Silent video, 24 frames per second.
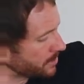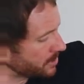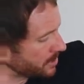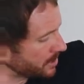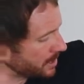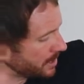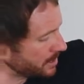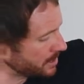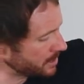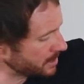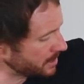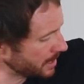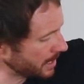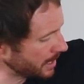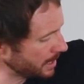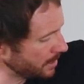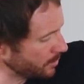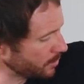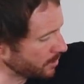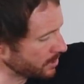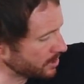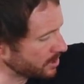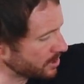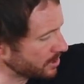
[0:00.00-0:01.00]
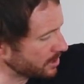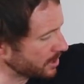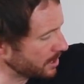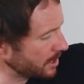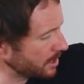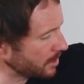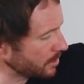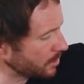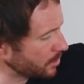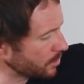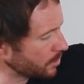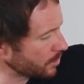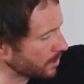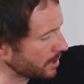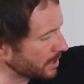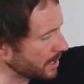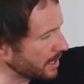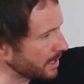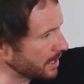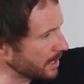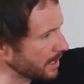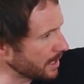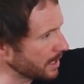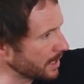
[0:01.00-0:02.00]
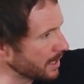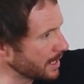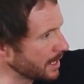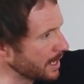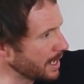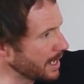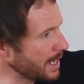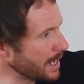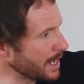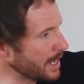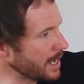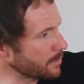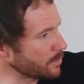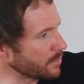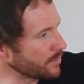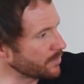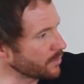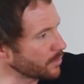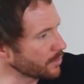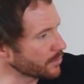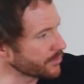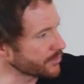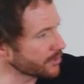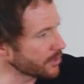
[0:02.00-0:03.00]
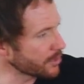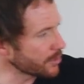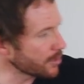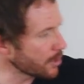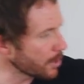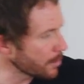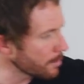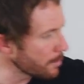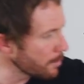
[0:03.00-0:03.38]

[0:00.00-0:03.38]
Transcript: seat stay, which is kinkled here, and we've also got